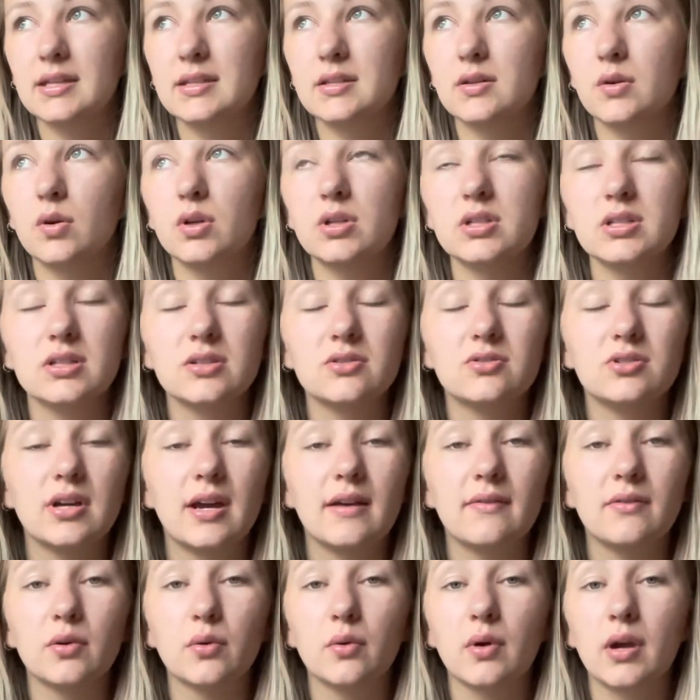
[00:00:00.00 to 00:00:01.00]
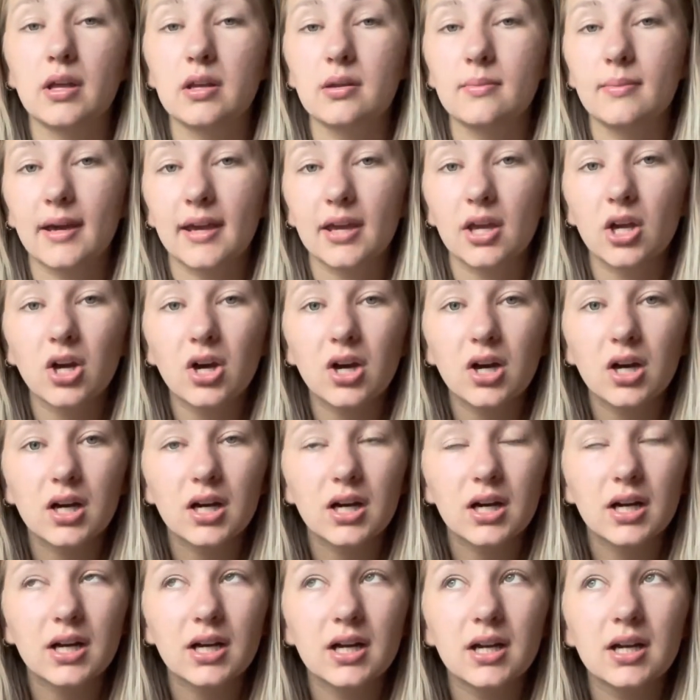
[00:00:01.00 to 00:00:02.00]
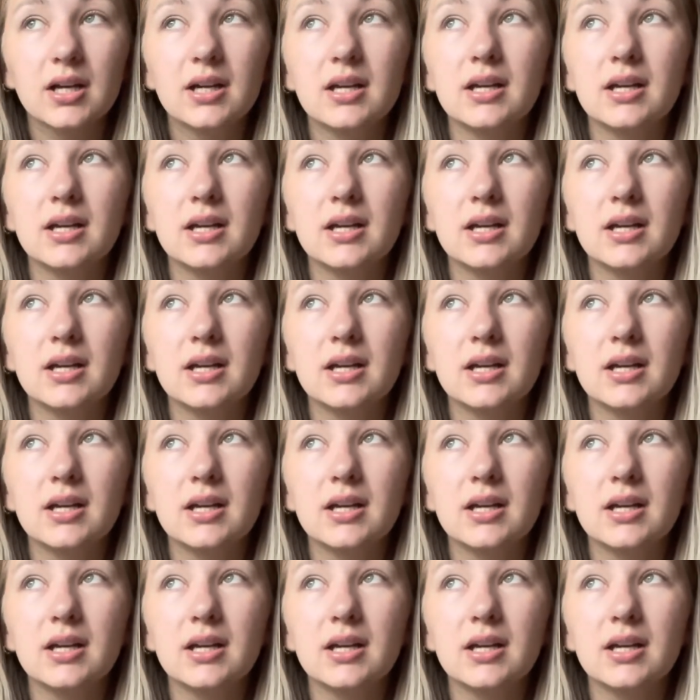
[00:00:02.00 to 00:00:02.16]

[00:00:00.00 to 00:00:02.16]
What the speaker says: or just driving around in my car.